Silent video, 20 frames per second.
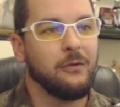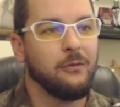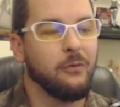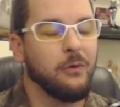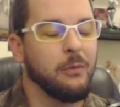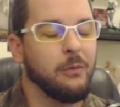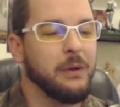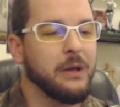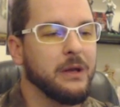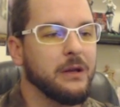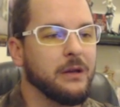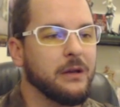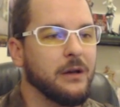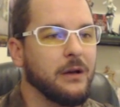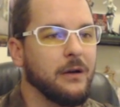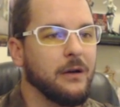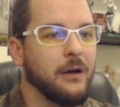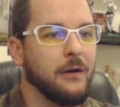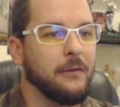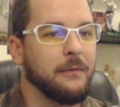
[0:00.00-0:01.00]
would be
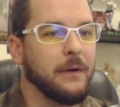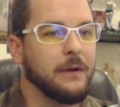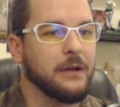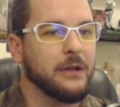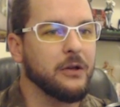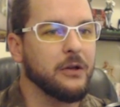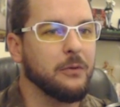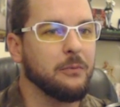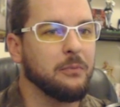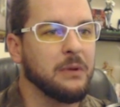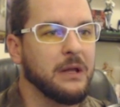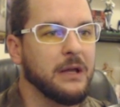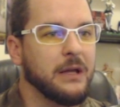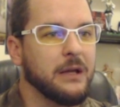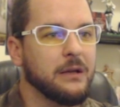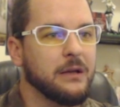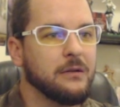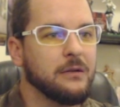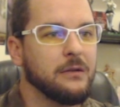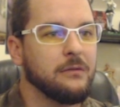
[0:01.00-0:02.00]
a fairly good
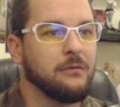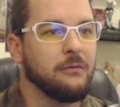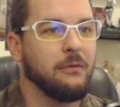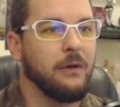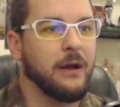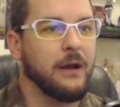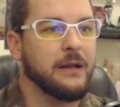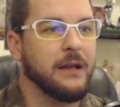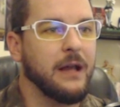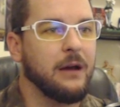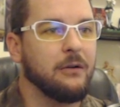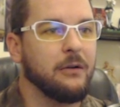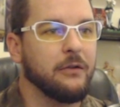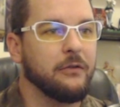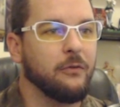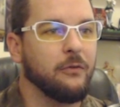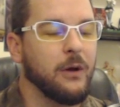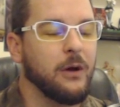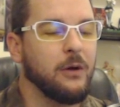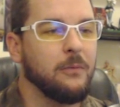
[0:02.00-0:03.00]
play right now
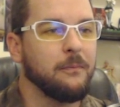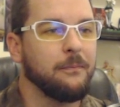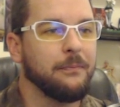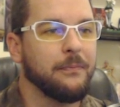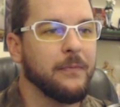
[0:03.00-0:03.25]
as well,